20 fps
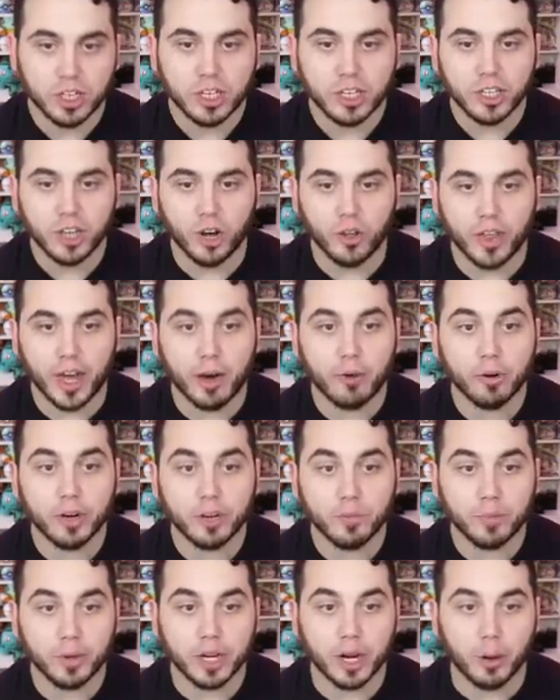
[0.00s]
Yo, that would
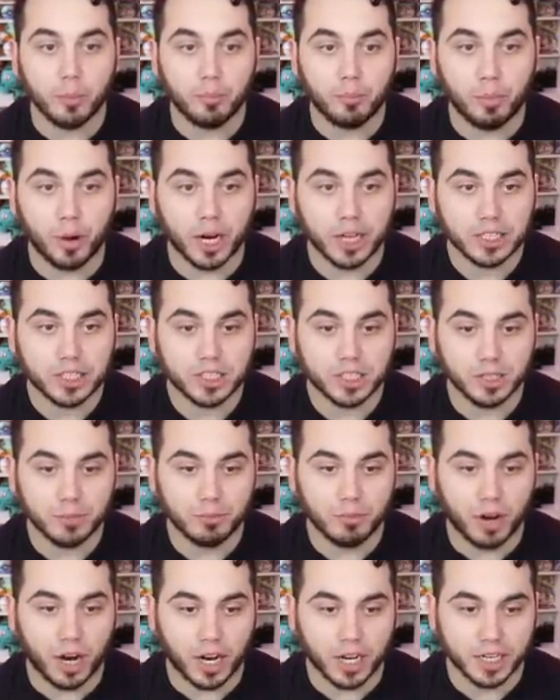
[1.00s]
have been a busted
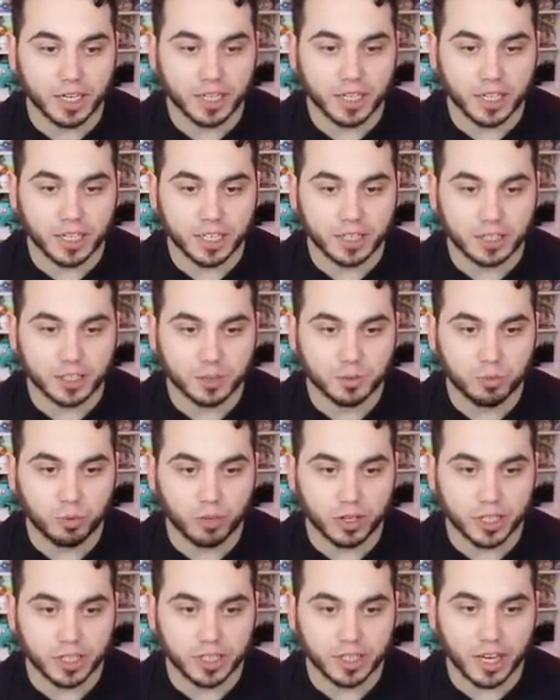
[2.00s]
Mon to get at this
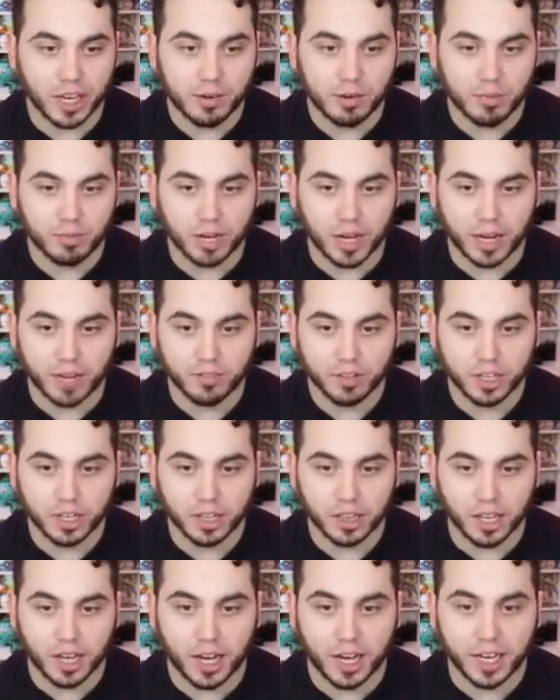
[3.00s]
point in the game. I'm not even gonna
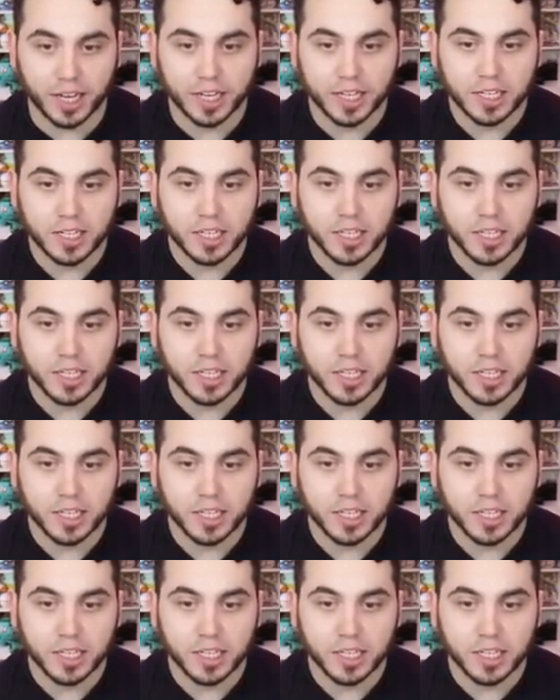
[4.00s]
lie.